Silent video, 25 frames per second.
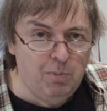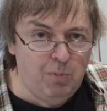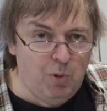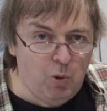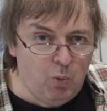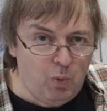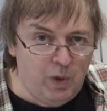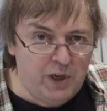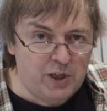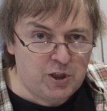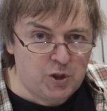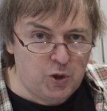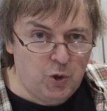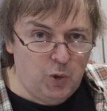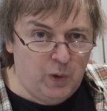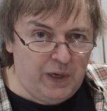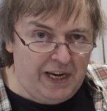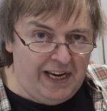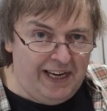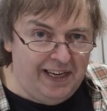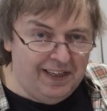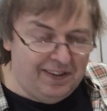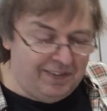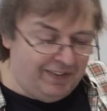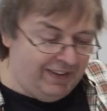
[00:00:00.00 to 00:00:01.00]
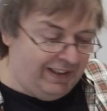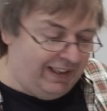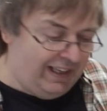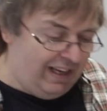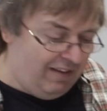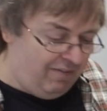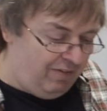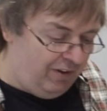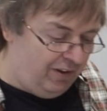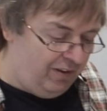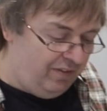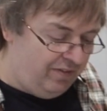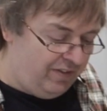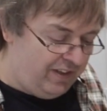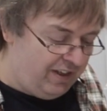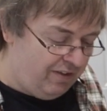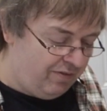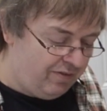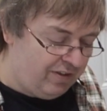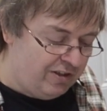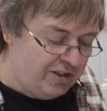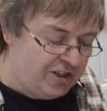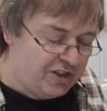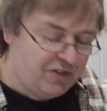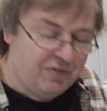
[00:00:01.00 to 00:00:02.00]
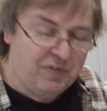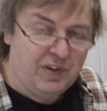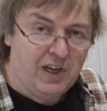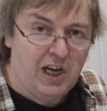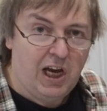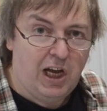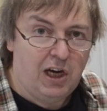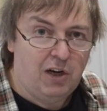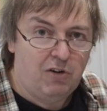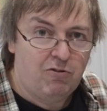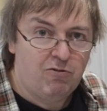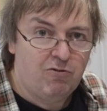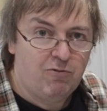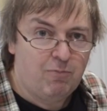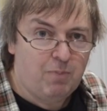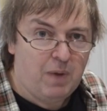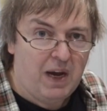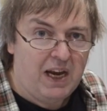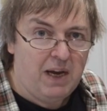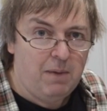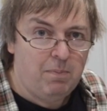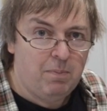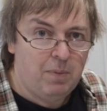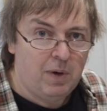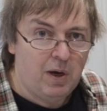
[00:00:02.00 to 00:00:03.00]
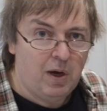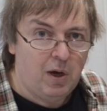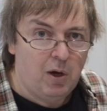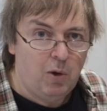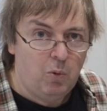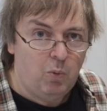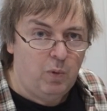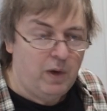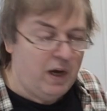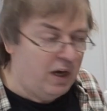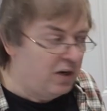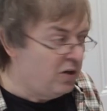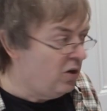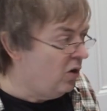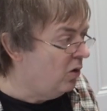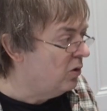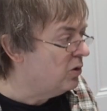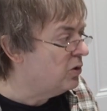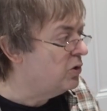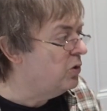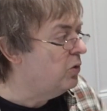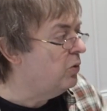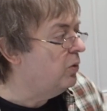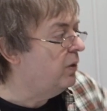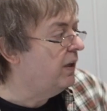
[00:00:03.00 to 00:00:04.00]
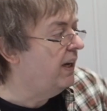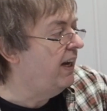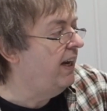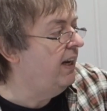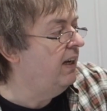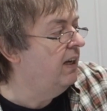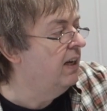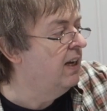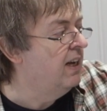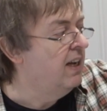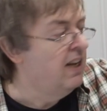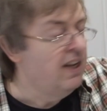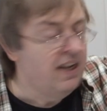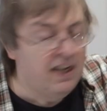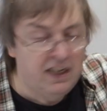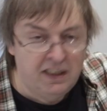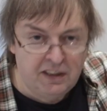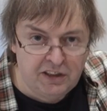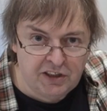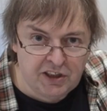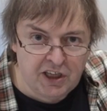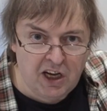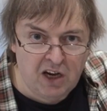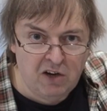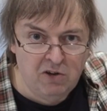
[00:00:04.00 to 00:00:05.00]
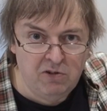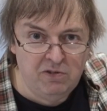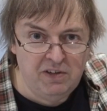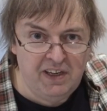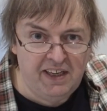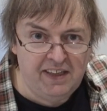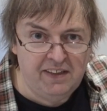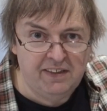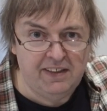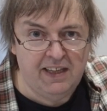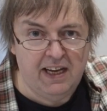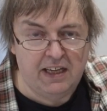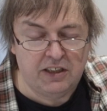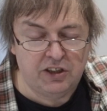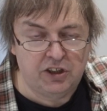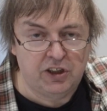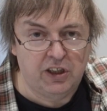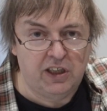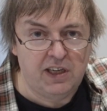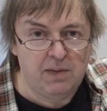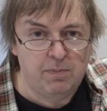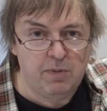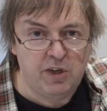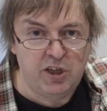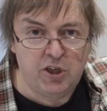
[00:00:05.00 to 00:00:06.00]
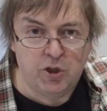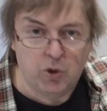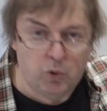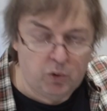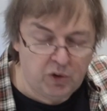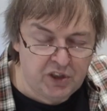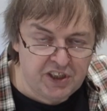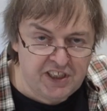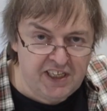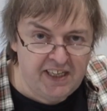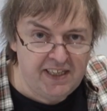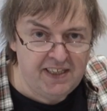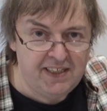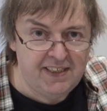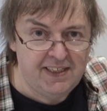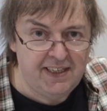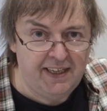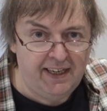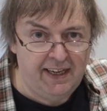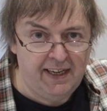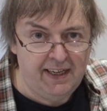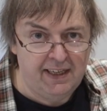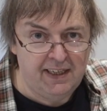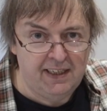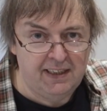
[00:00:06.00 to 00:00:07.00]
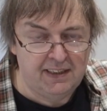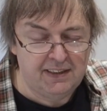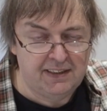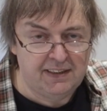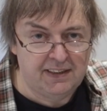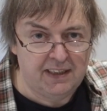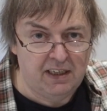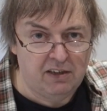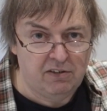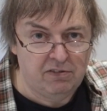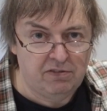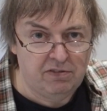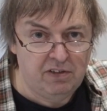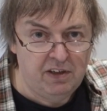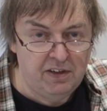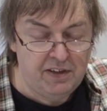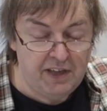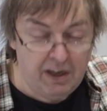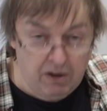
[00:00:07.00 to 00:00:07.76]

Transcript: But we're talking at the level of difference of colour of paper. We are not talking toning the actual image or tinting it itself.